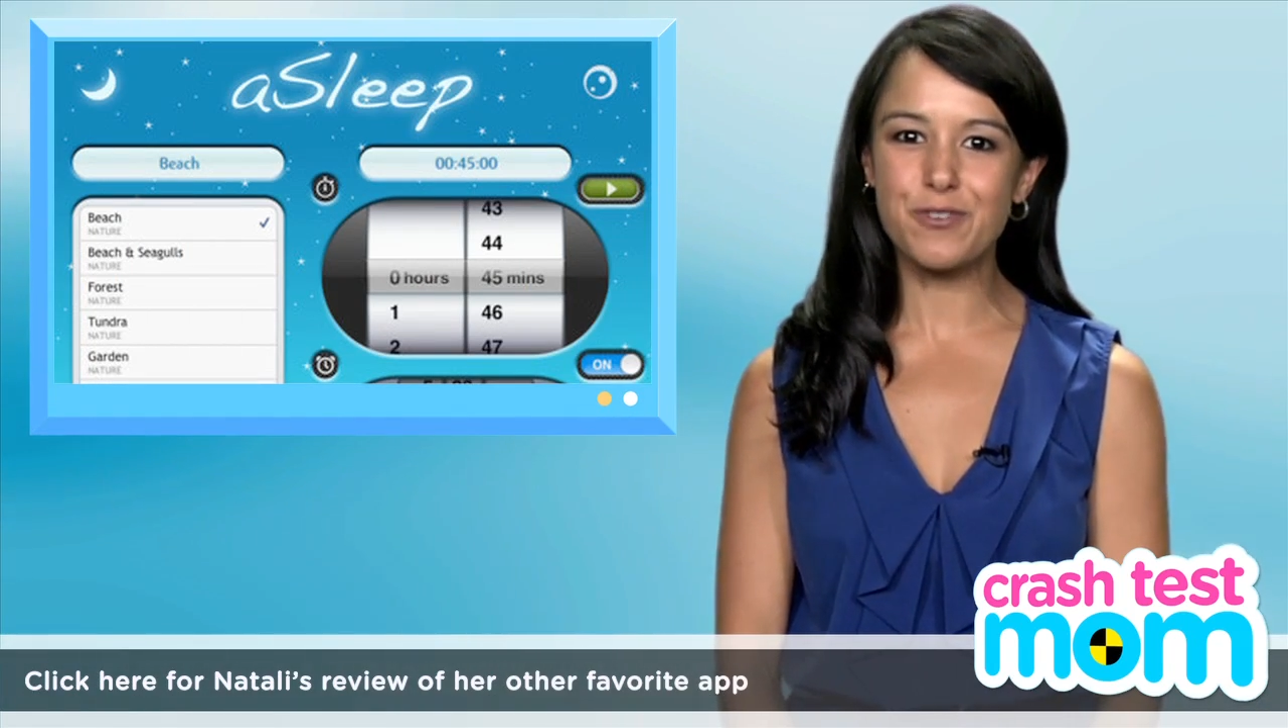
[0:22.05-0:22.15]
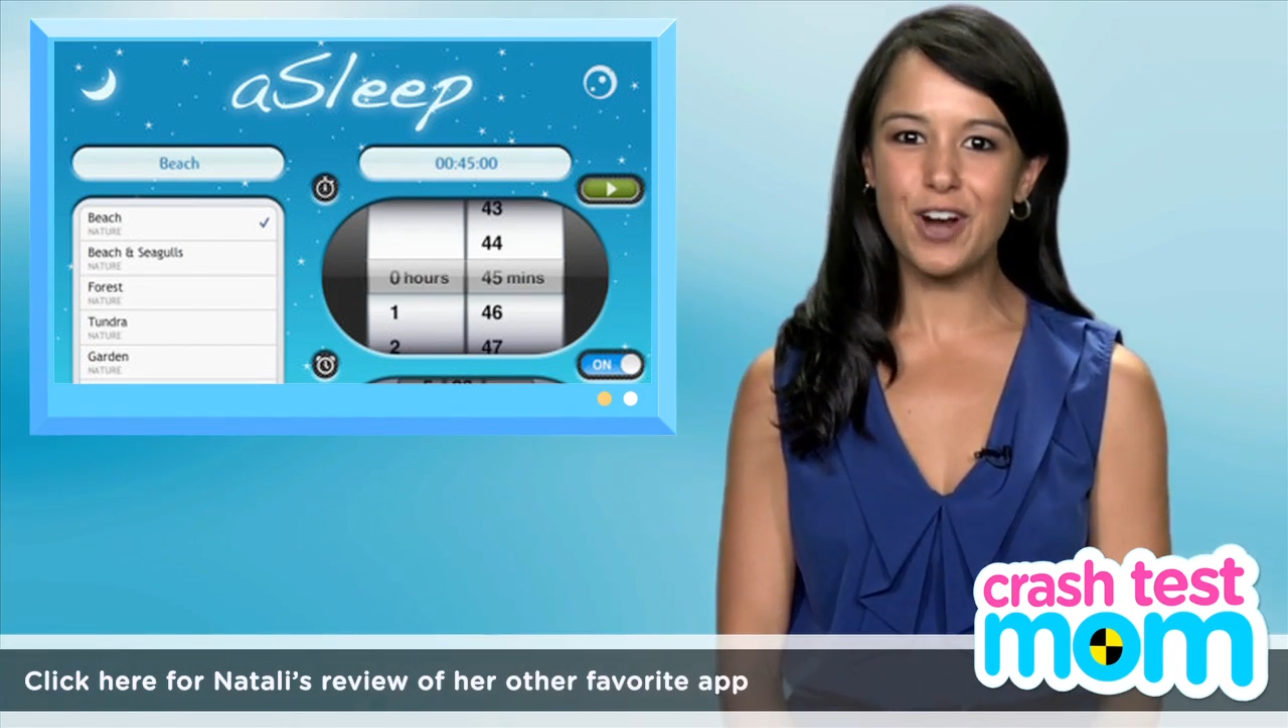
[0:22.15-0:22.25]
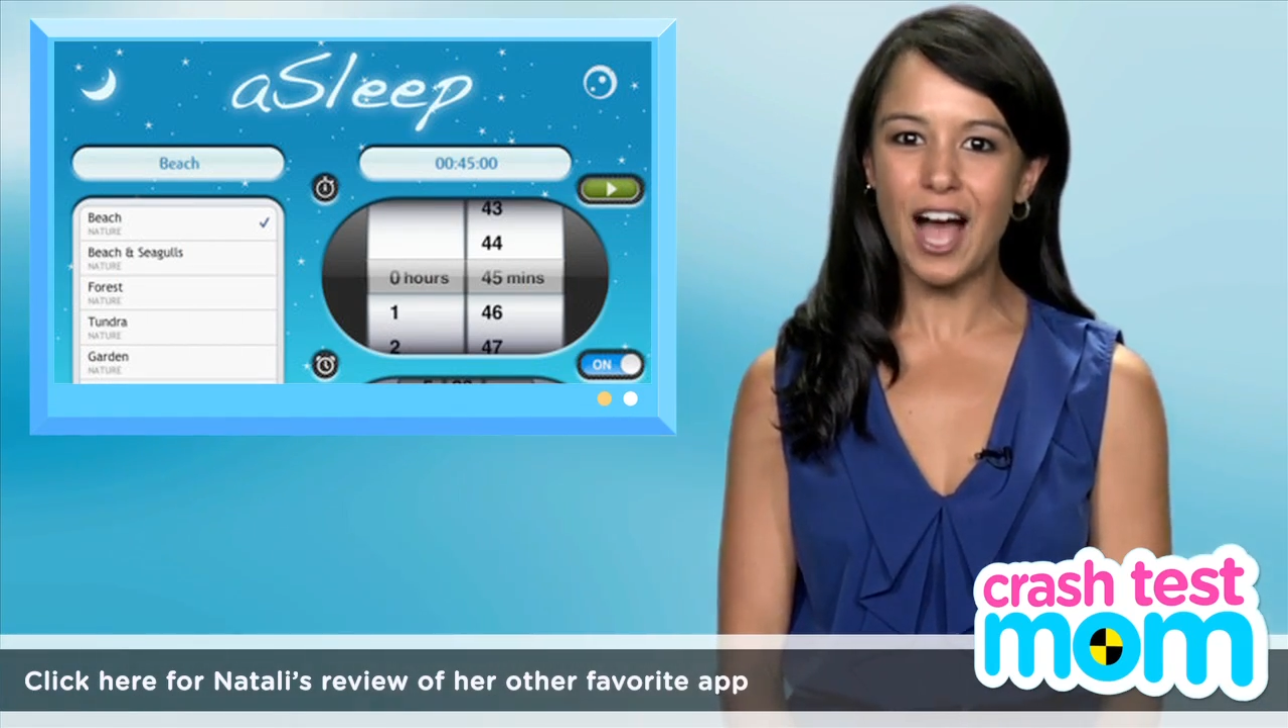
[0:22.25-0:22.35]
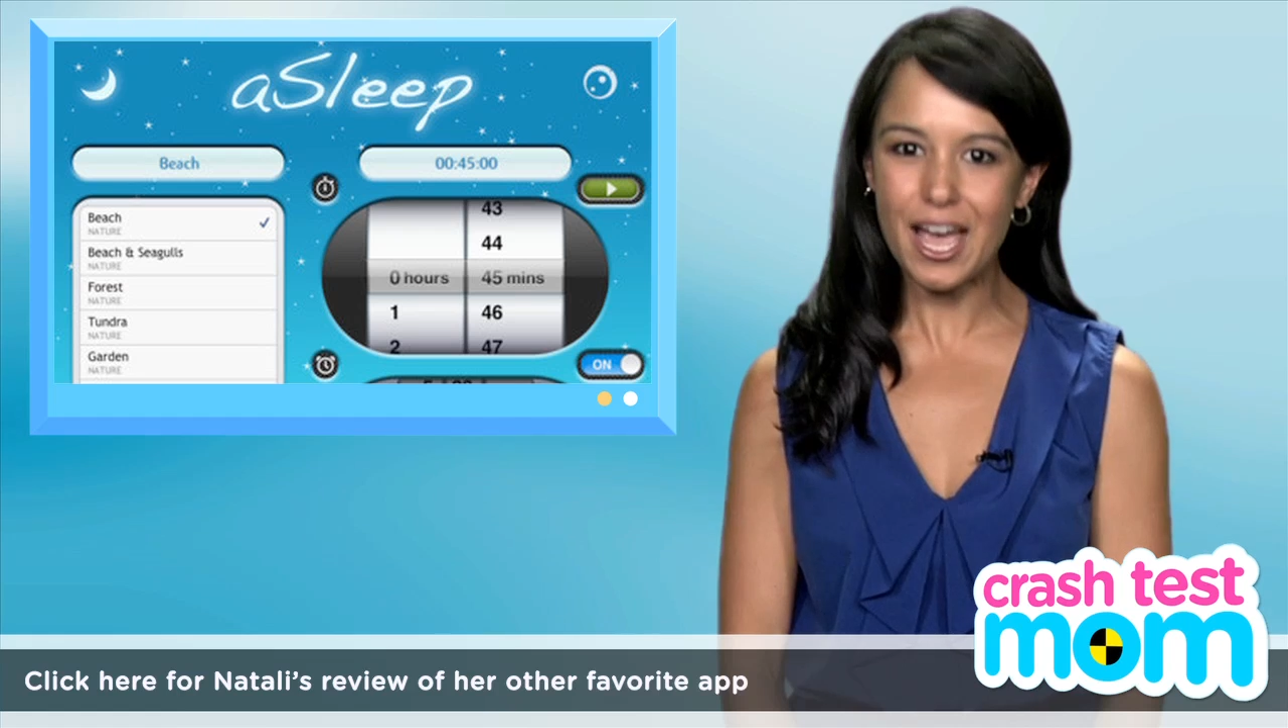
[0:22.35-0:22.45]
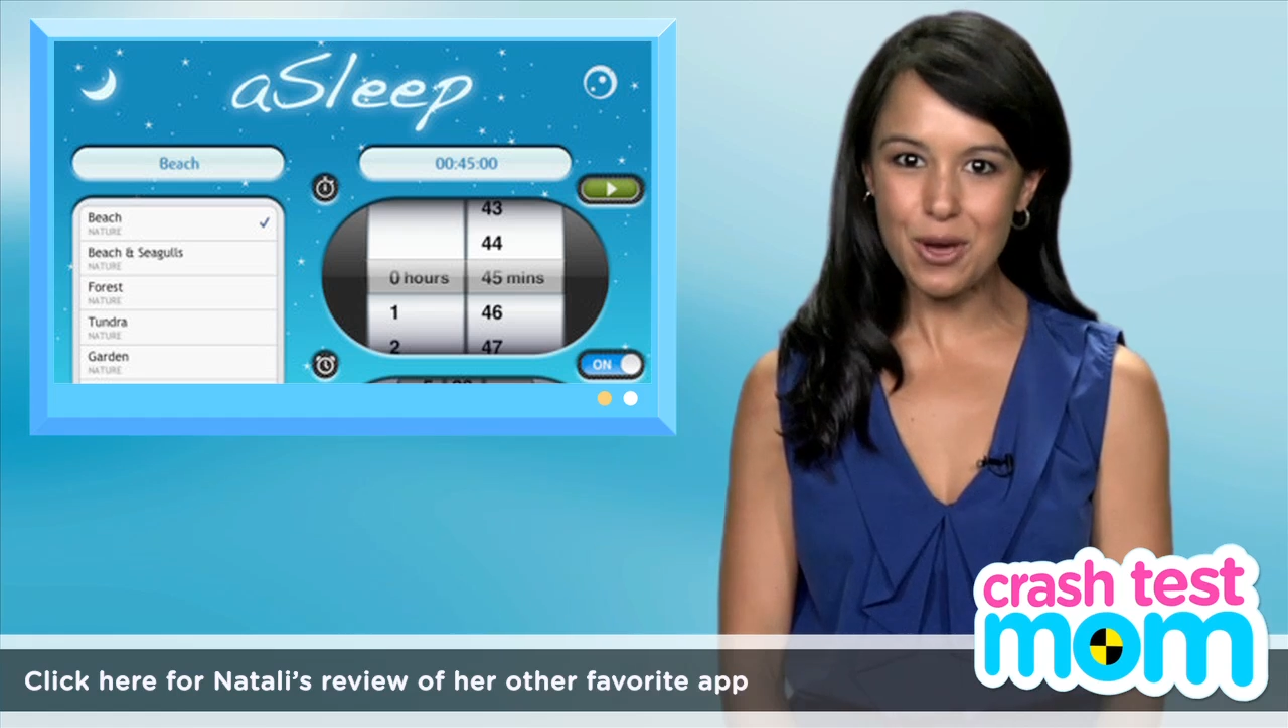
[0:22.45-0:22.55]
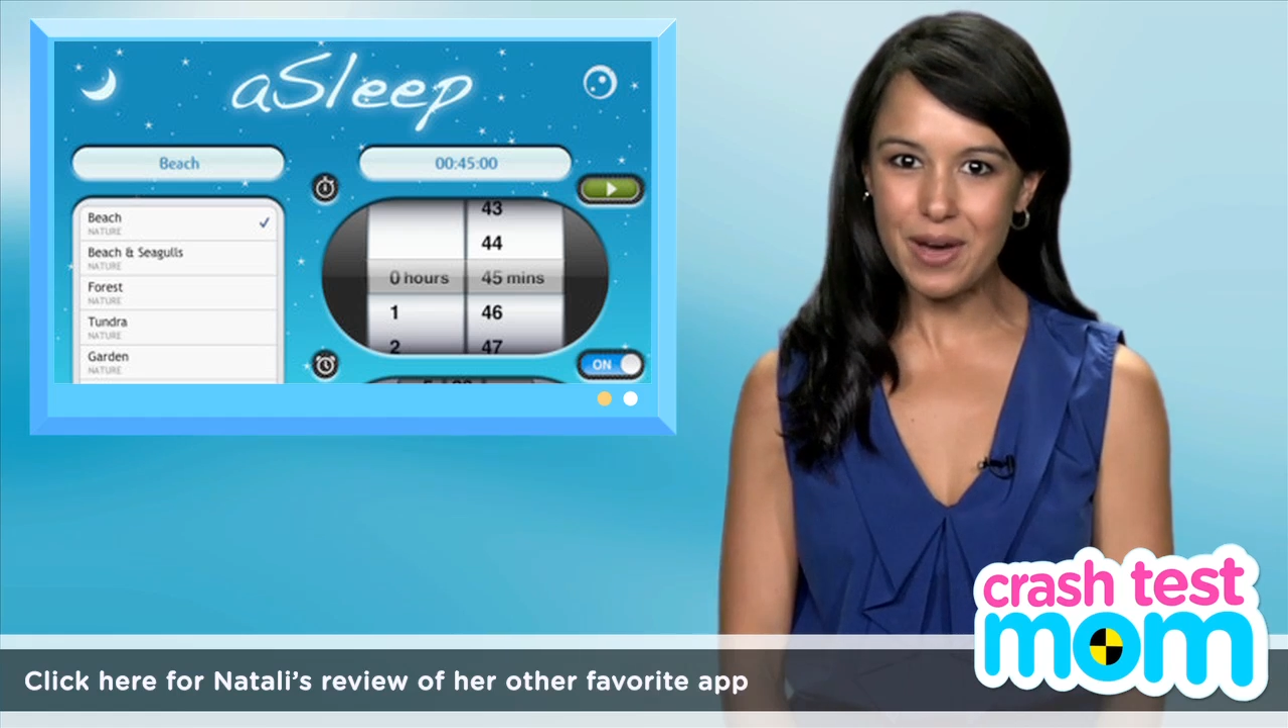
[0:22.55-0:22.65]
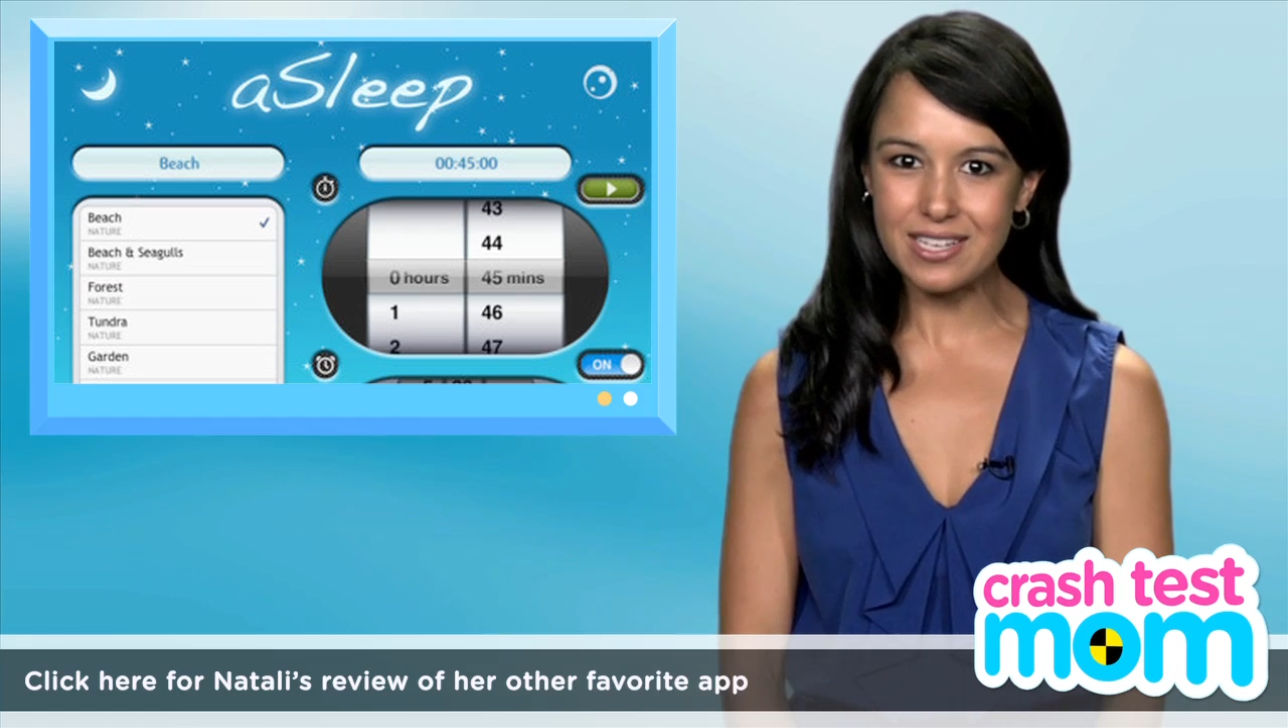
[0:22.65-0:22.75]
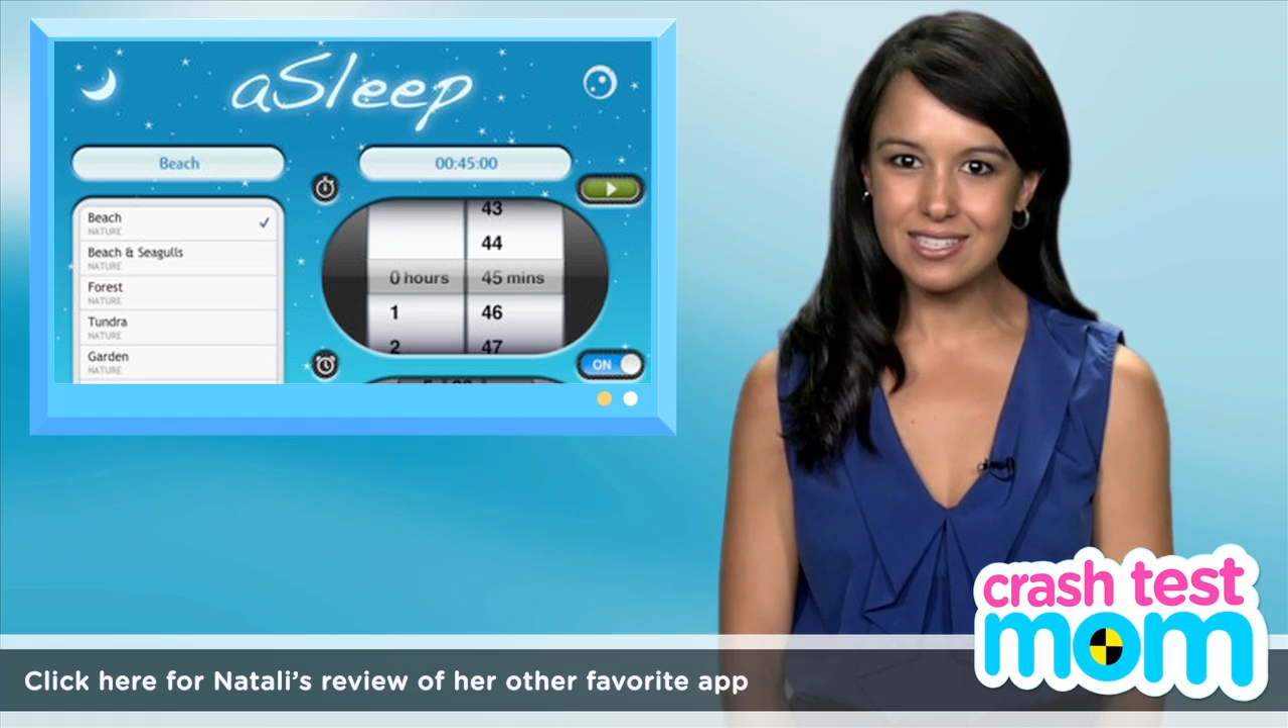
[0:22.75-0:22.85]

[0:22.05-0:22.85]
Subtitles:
for iOS.